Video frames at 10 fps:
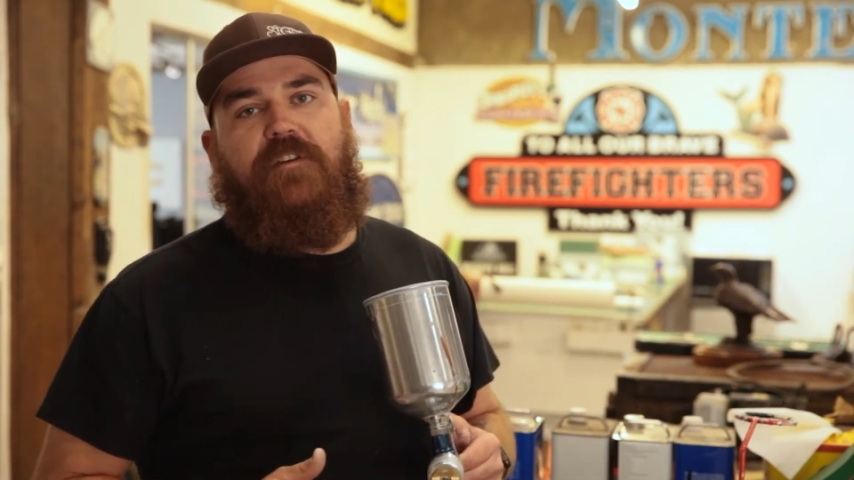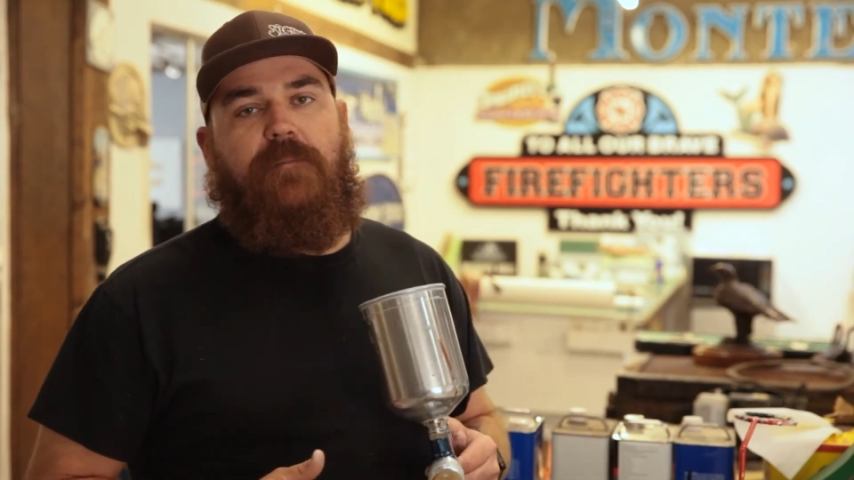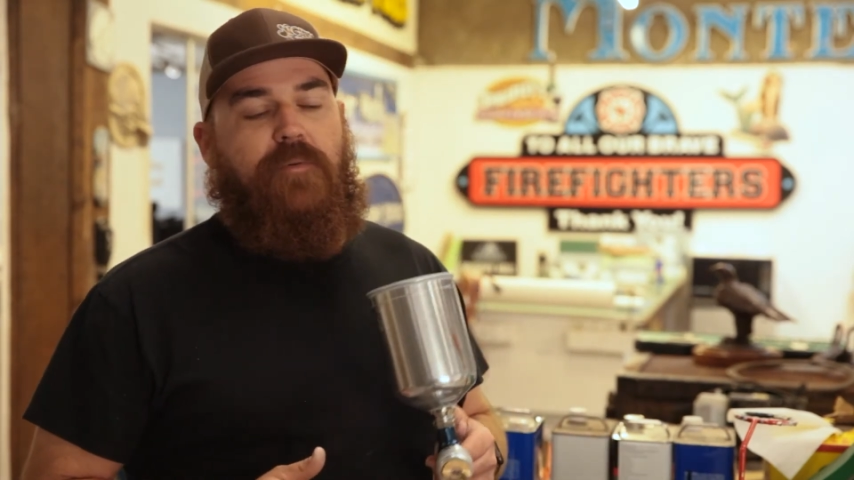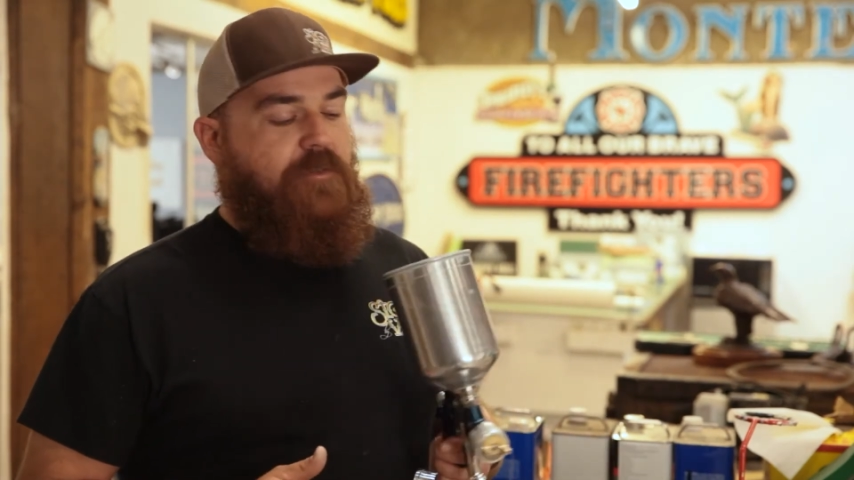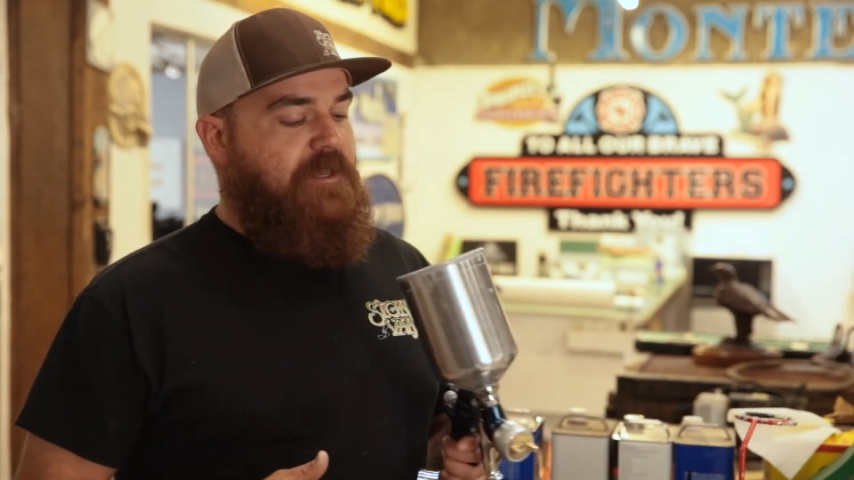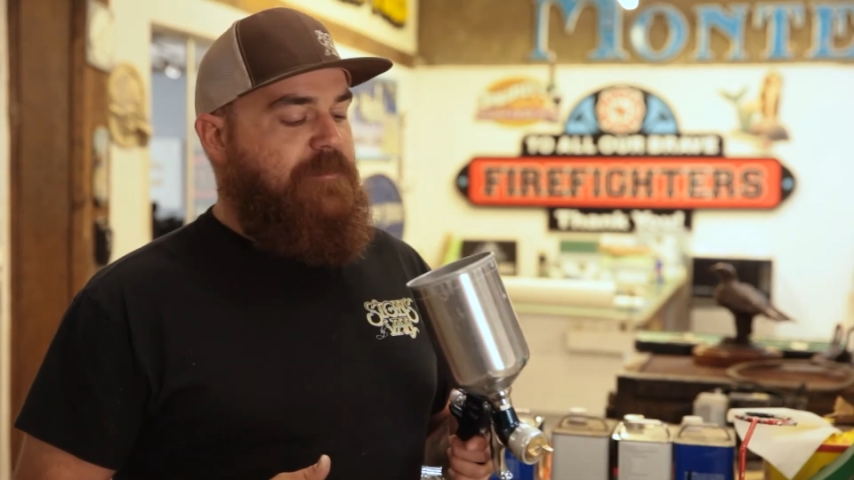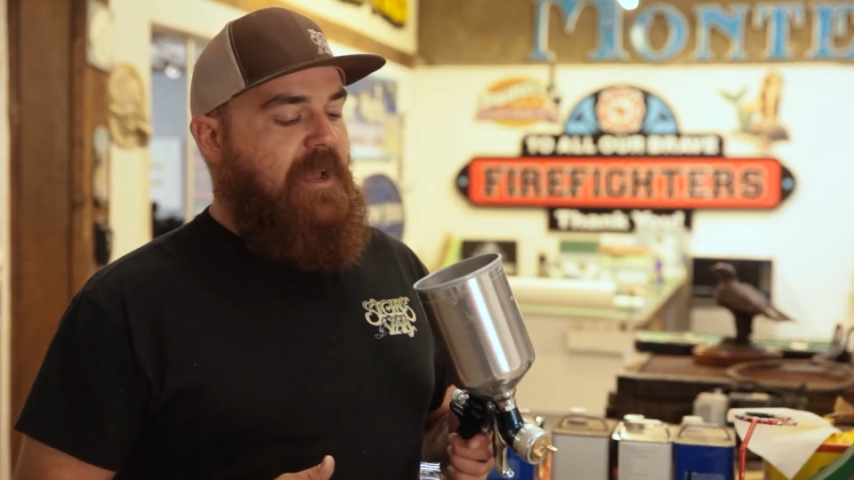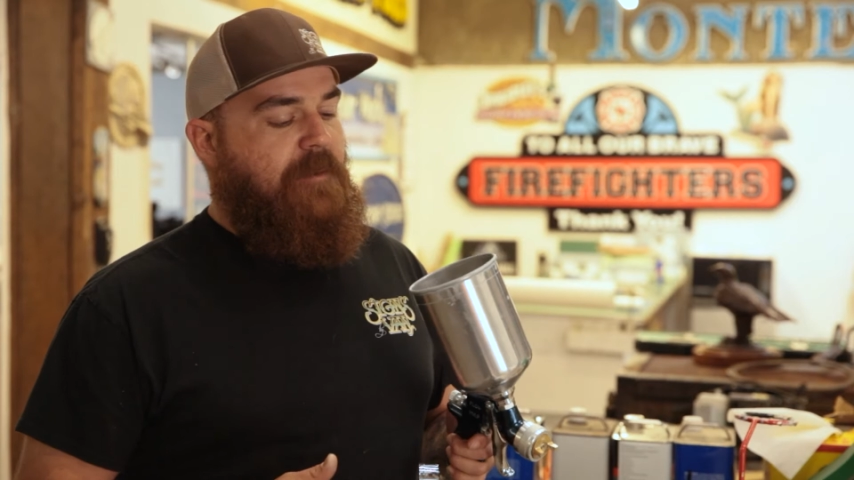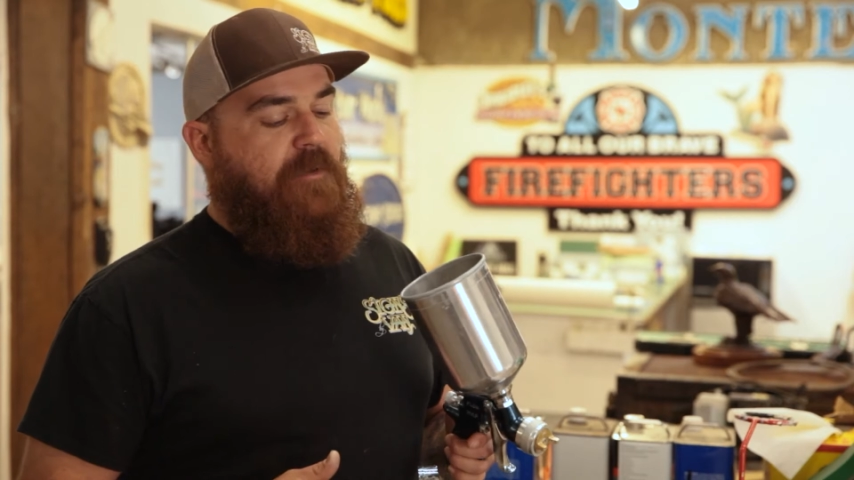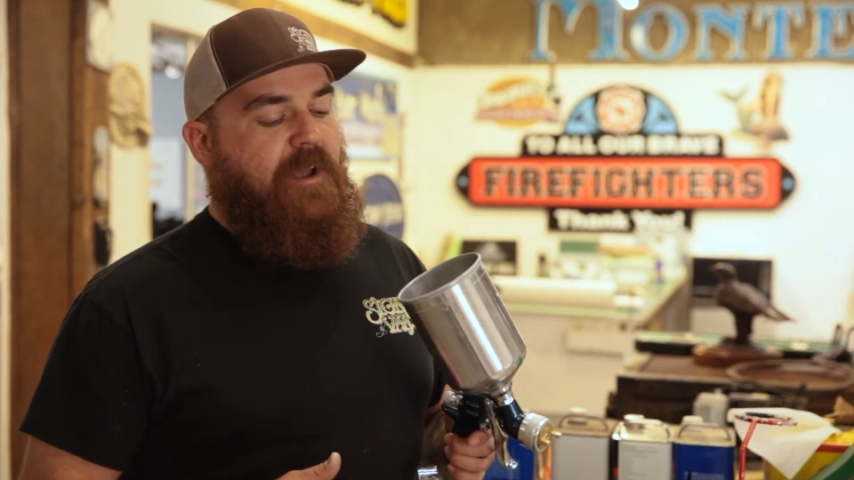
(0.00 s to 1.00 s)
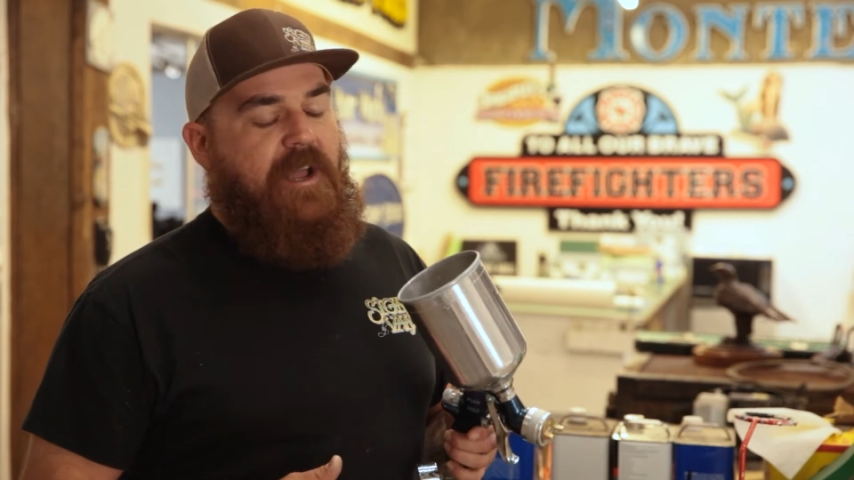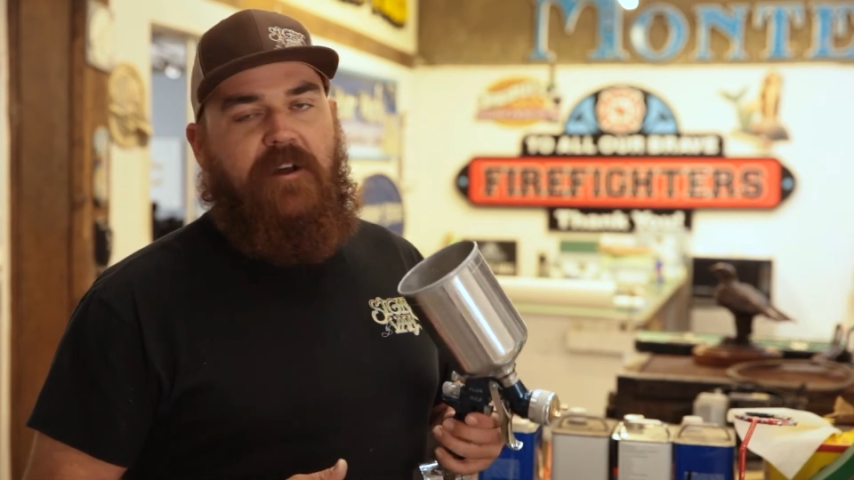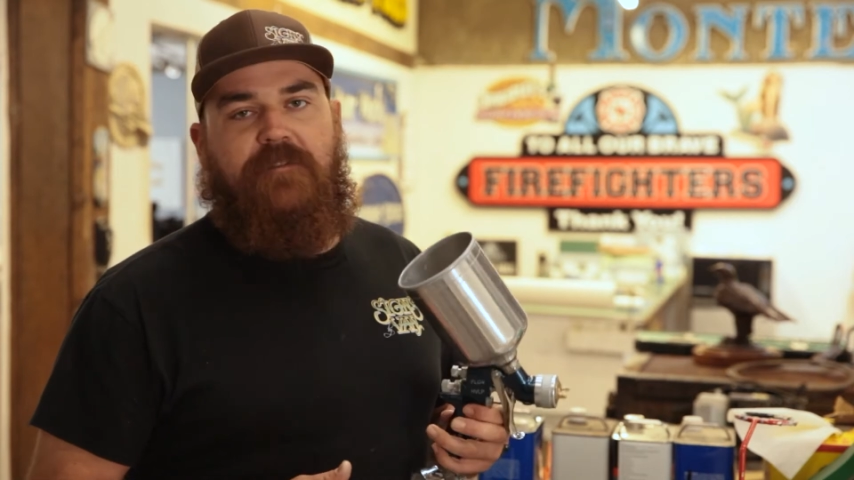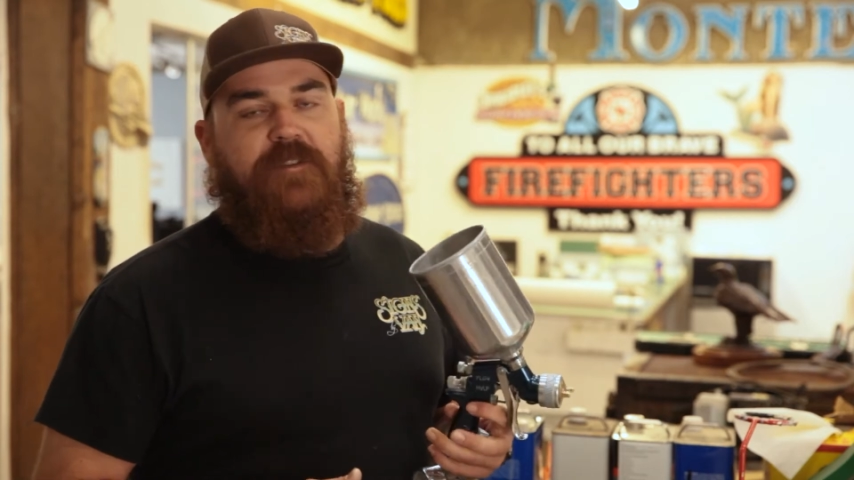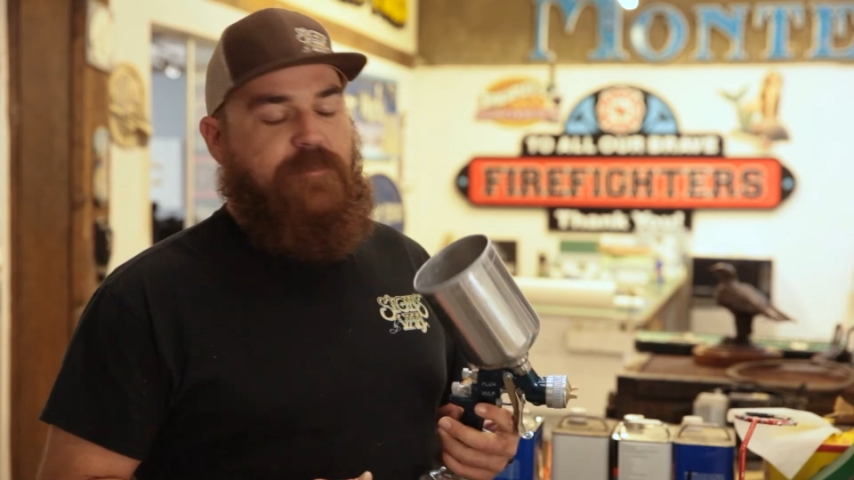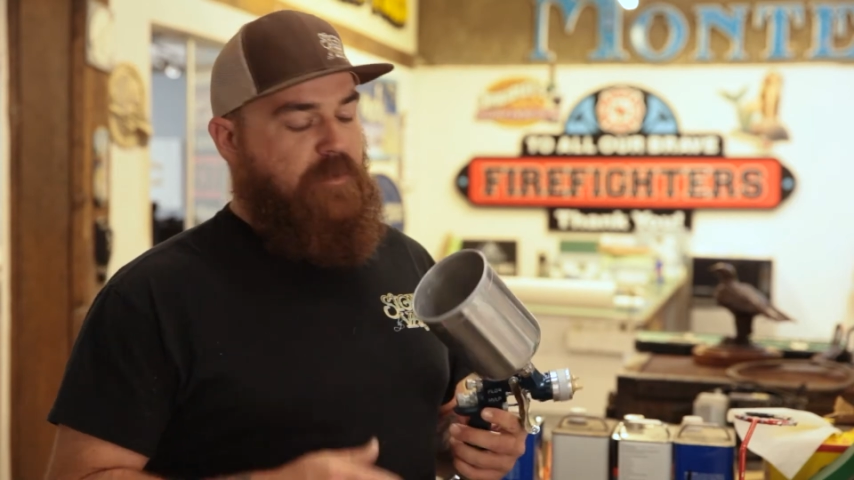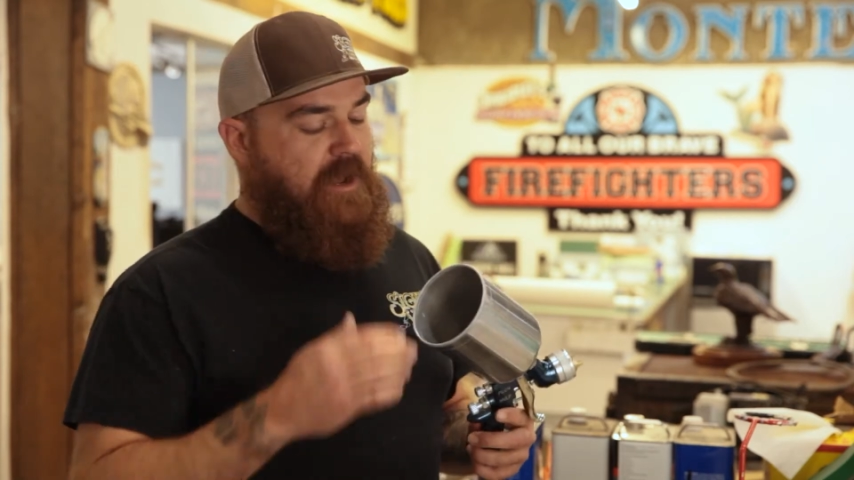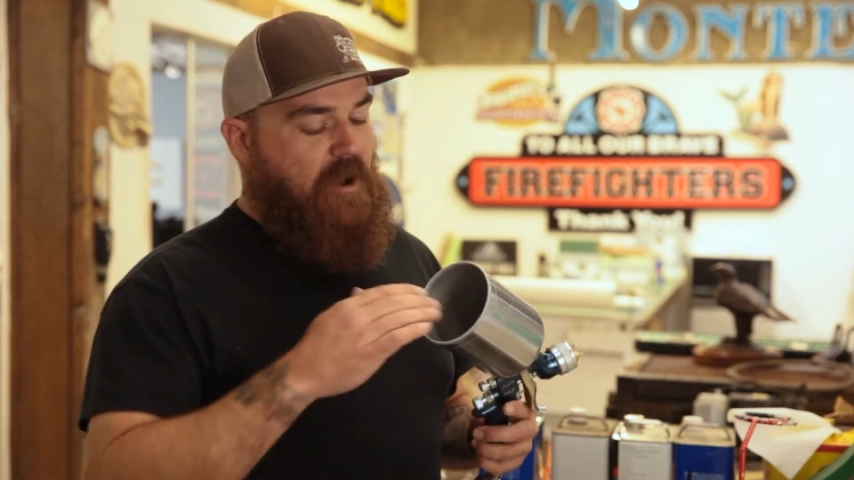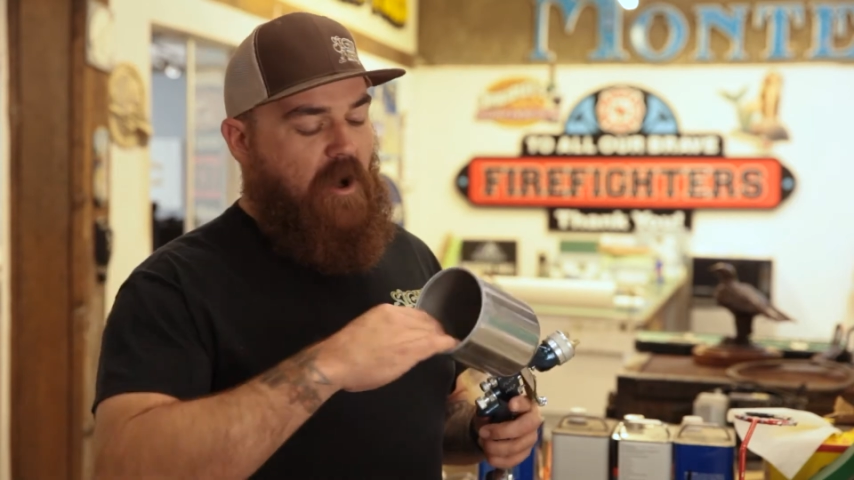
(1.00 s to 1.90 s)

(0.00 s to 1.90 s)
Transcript: can pull this bad boy out and spray